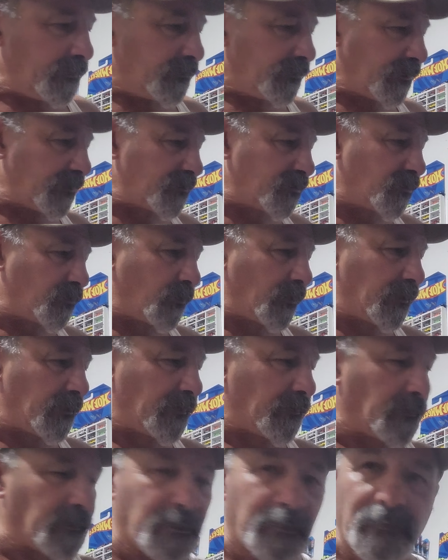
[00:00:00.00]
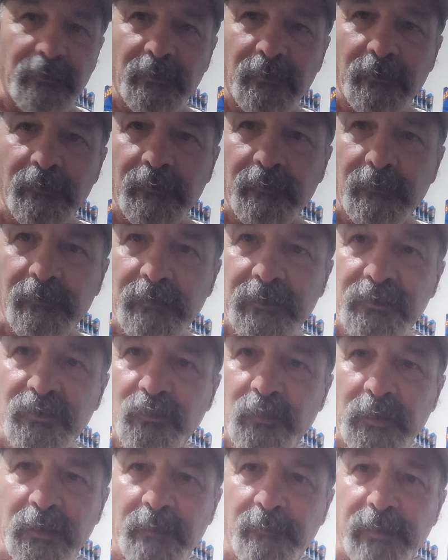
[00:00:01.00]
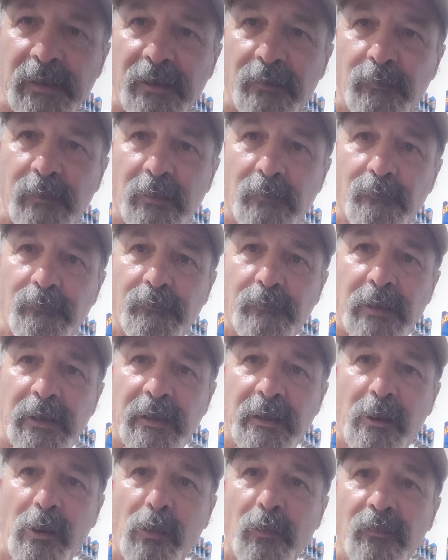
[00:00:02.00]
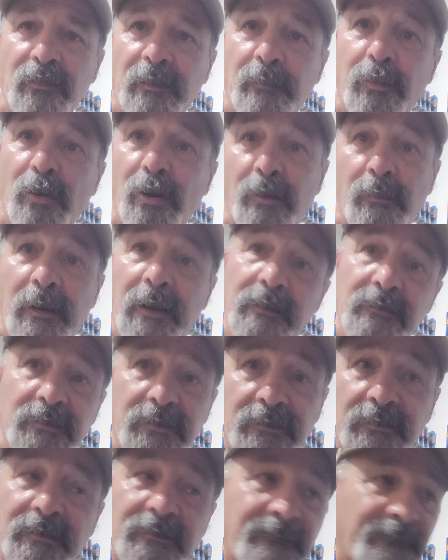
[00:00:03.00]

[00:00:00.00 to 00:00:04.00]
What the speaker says: That's the way the ball bounces.